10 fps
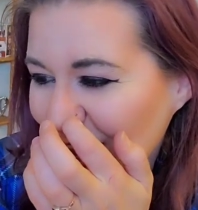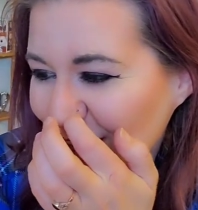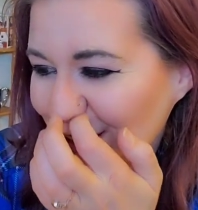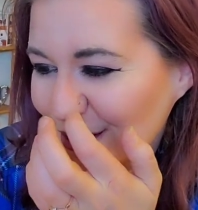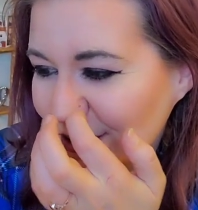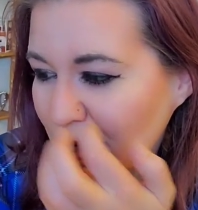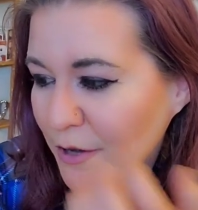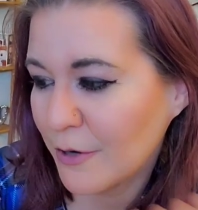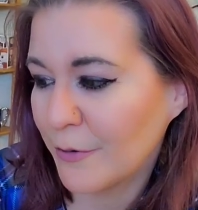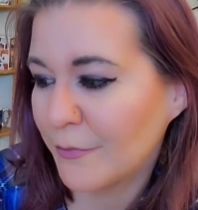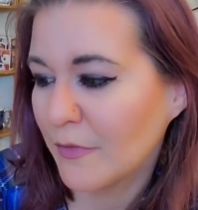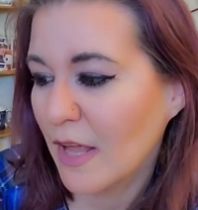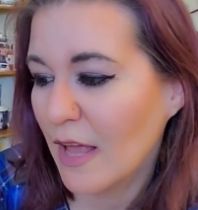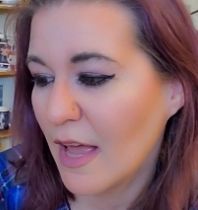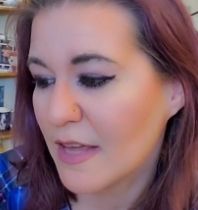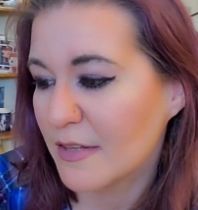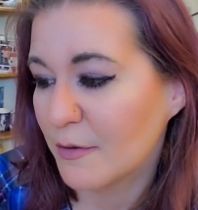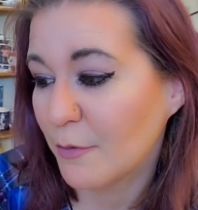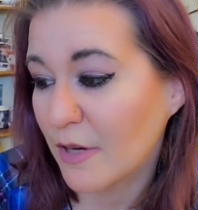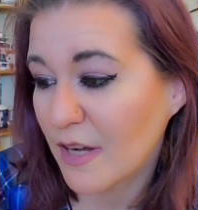So as we
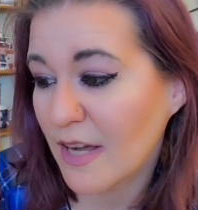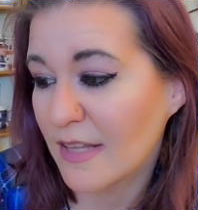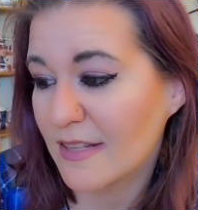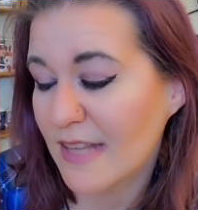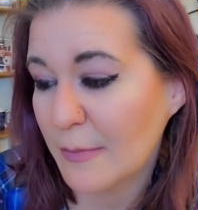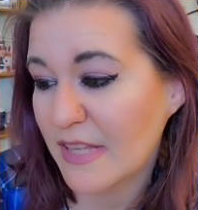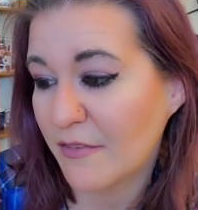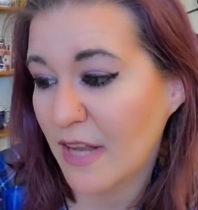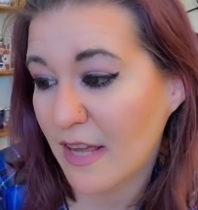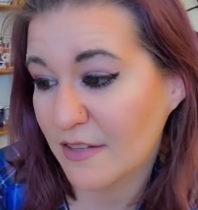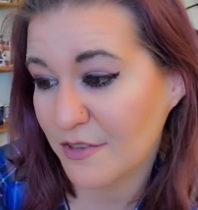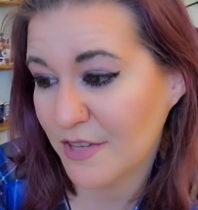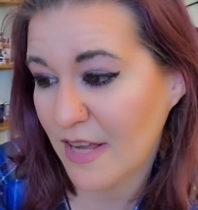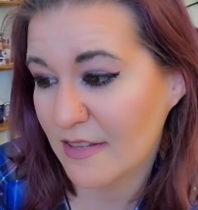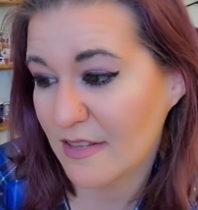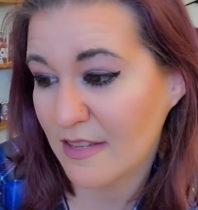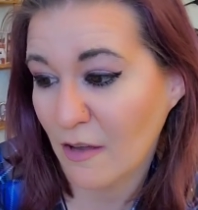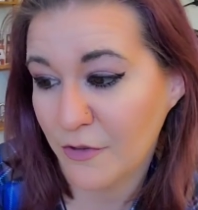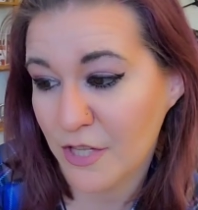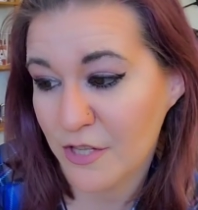work on the step 7 exercises,
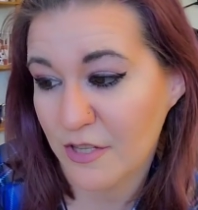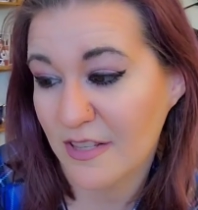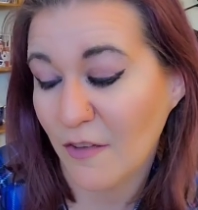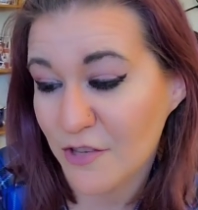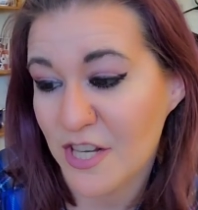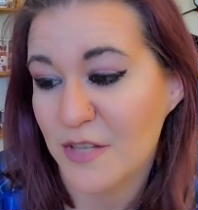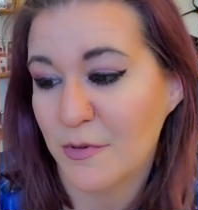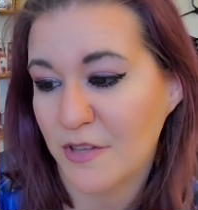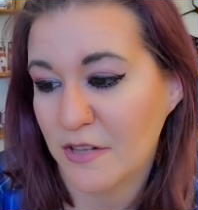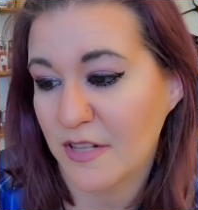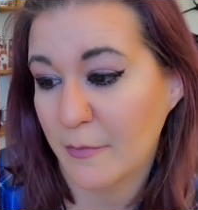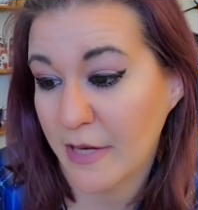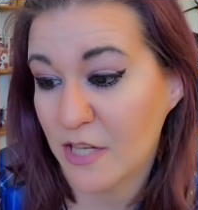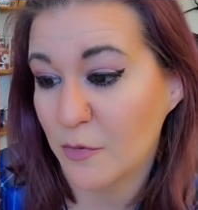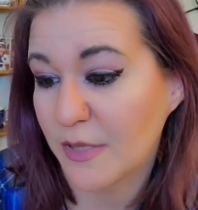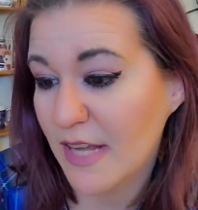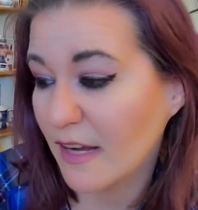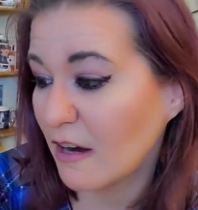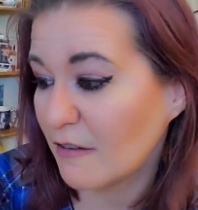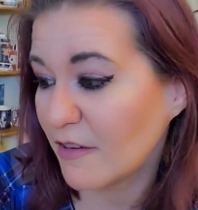selfishness will start to diminish. We take
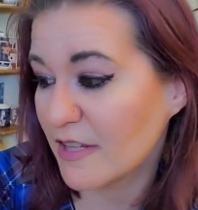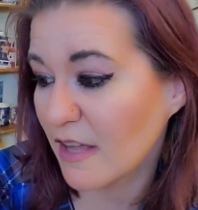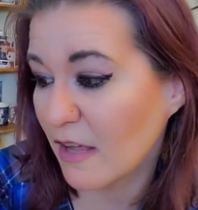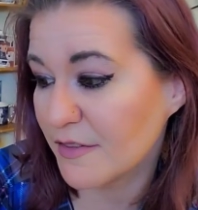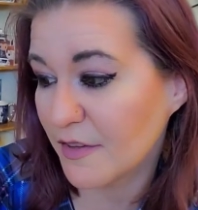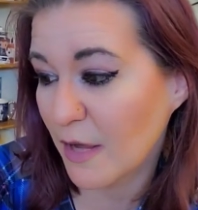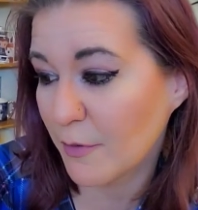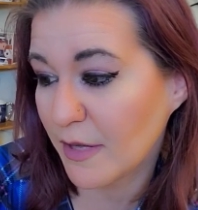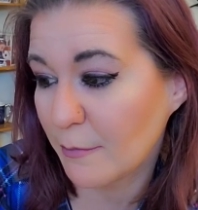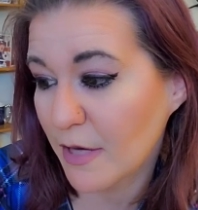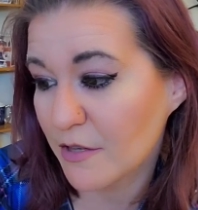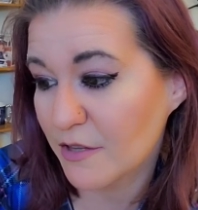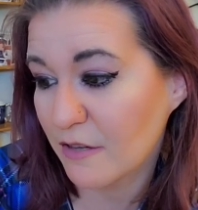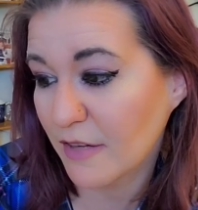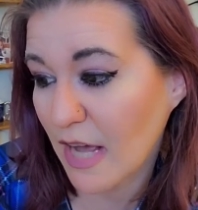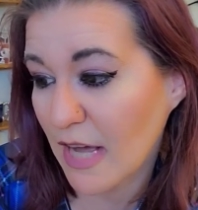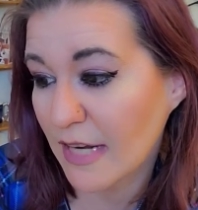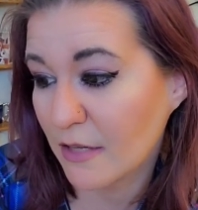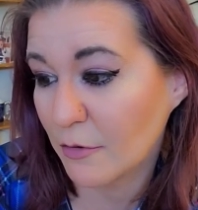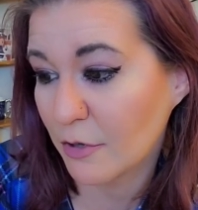care of ourselves so that we can better serve God
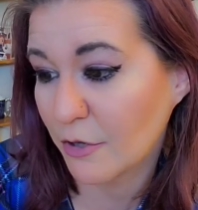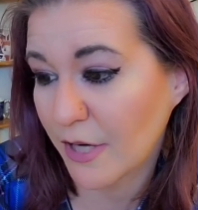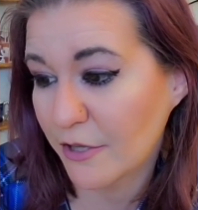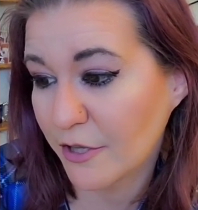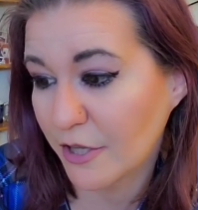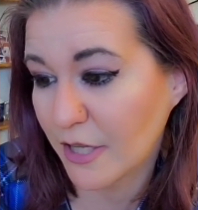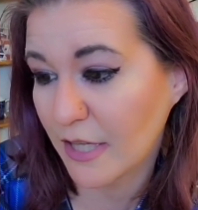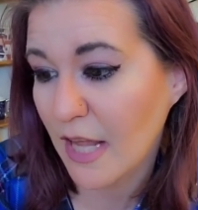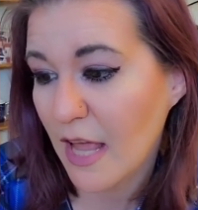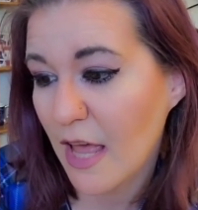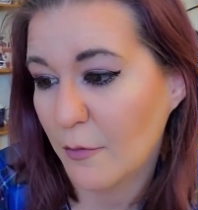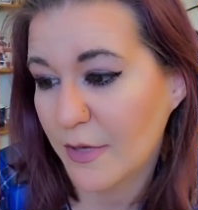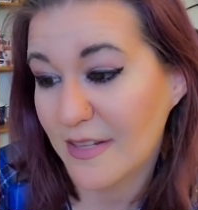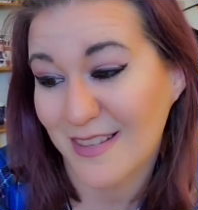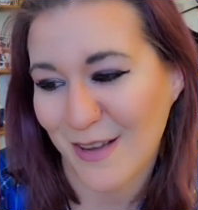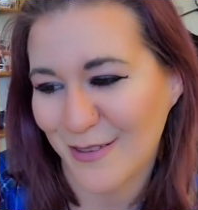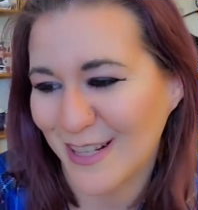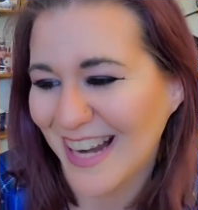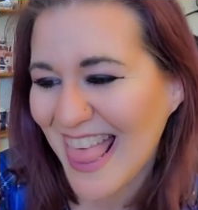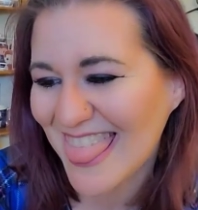and or greater good, and we
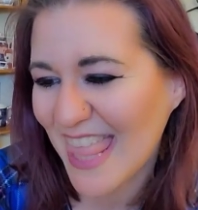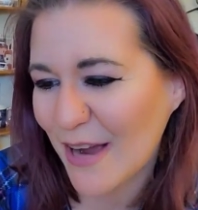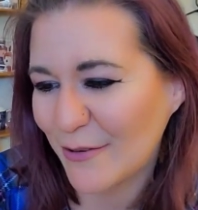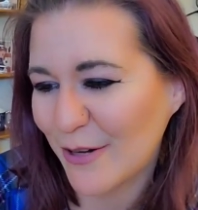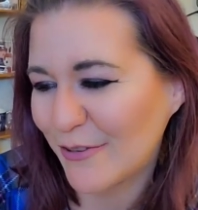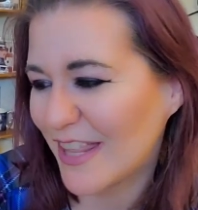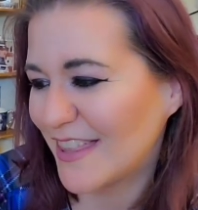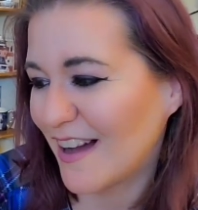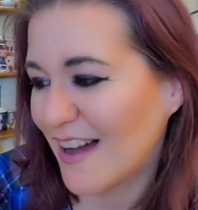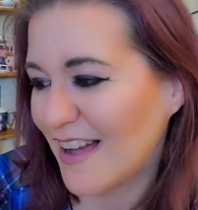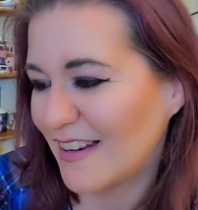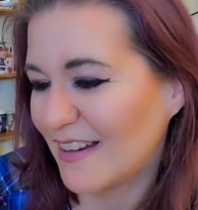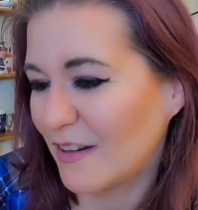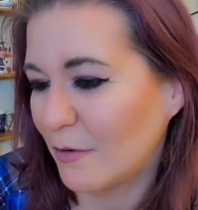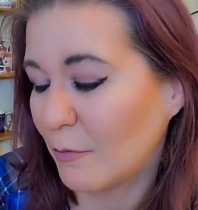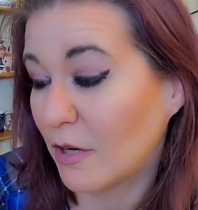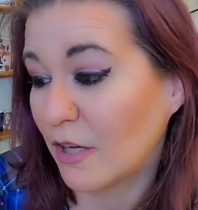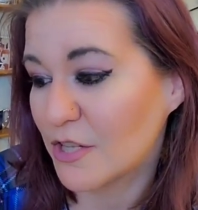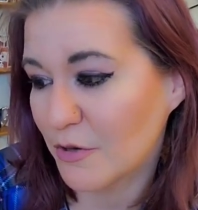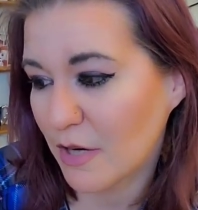discover that what we thought were
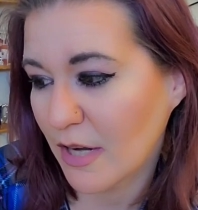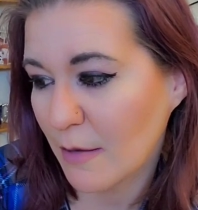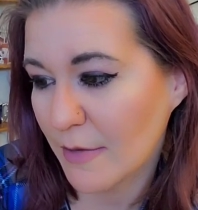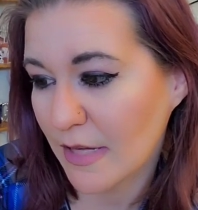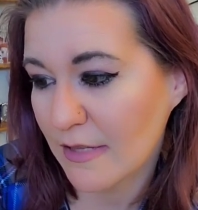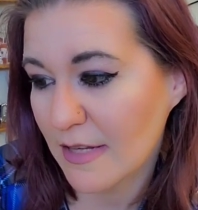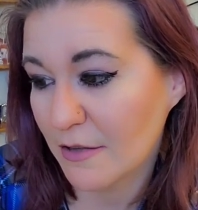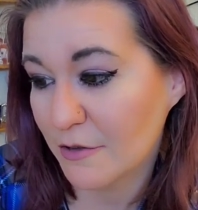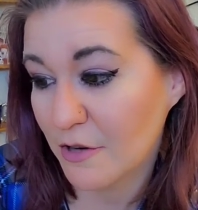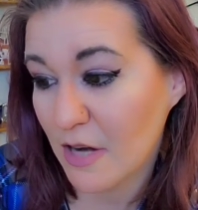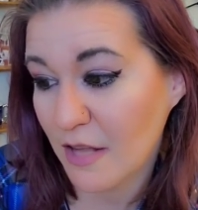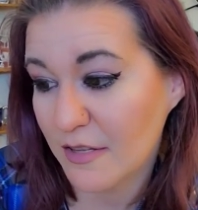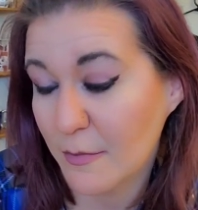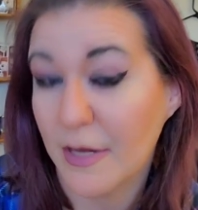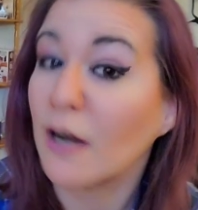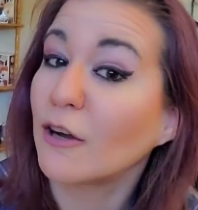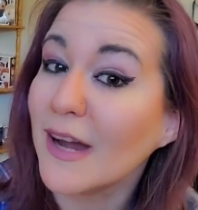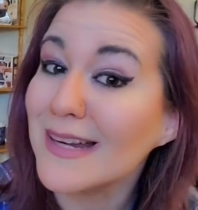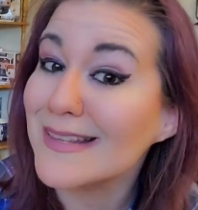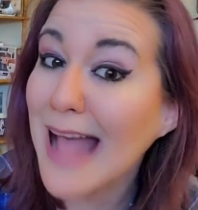our shortcomings either turn out to be our
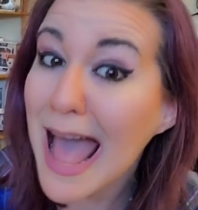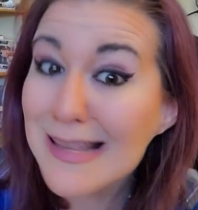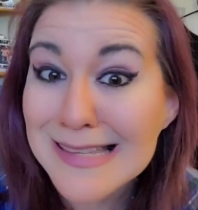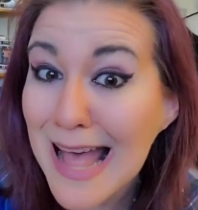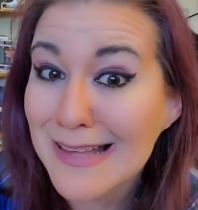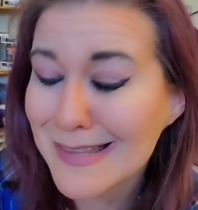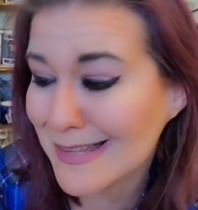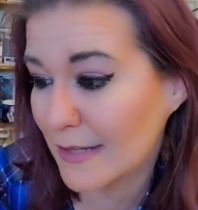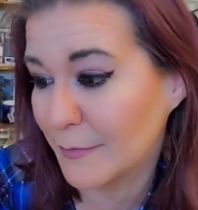greatest assets,